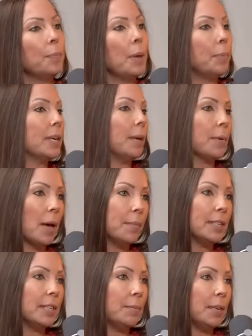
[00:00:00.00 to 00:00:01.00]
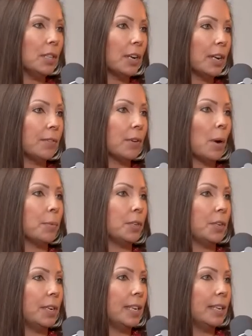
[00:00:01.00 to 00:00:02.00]
people keep coming to me looking for
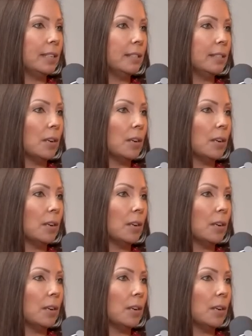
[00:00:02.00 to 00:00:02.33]
opportunities.